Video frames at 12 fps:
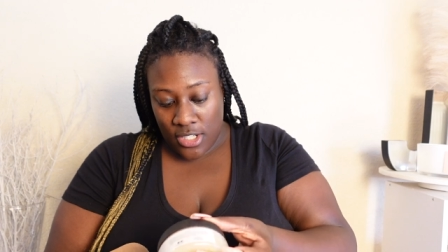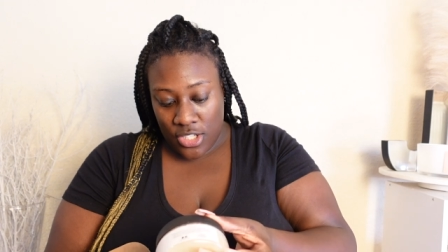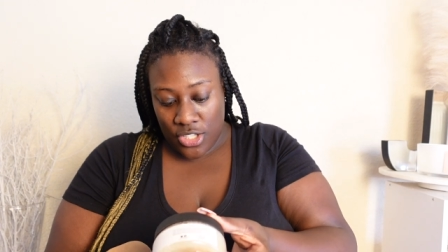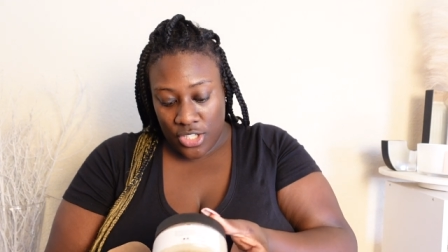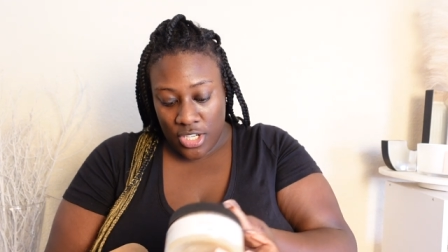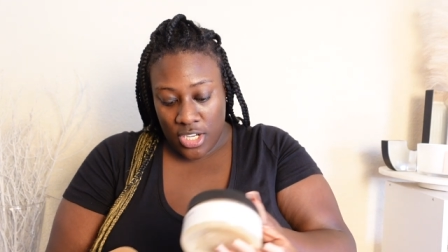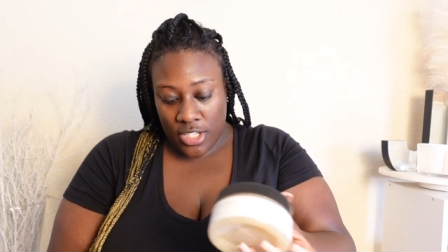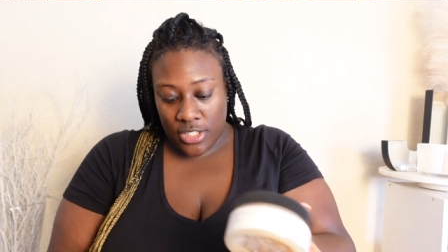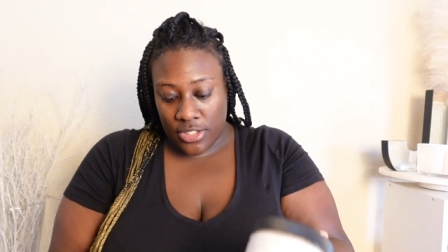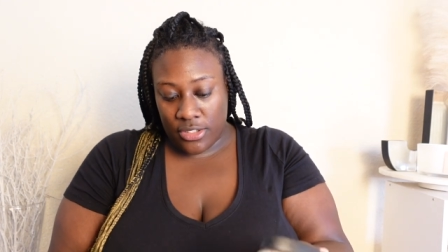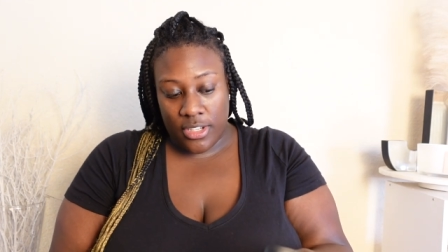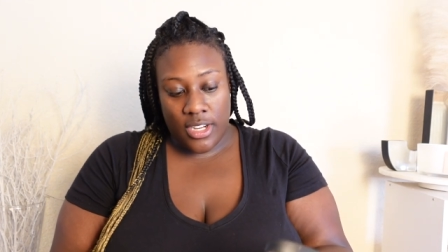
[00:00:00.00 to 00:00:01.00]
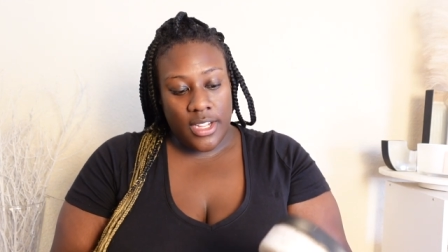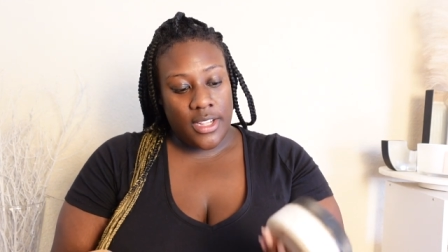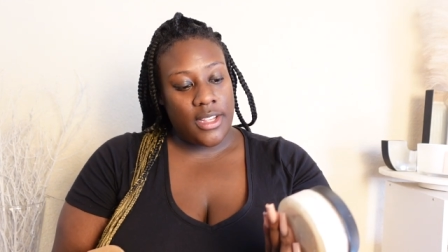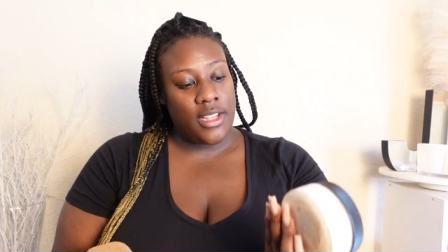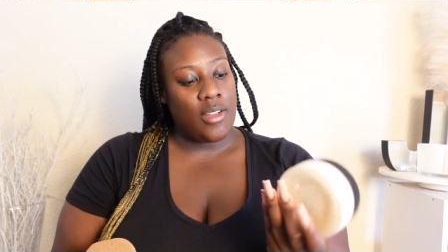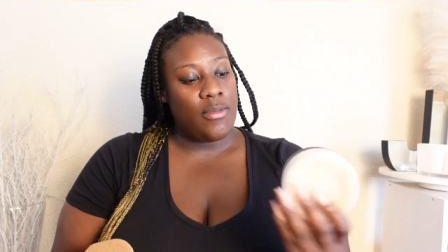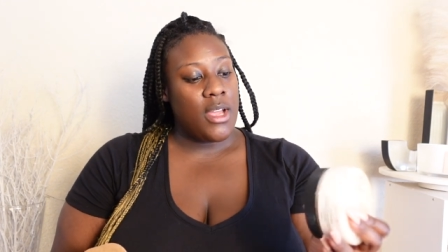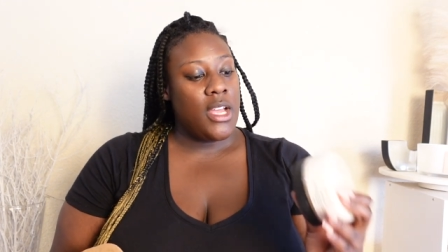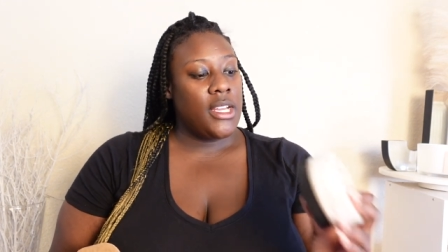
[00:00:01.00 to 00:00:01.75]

sugar scrub.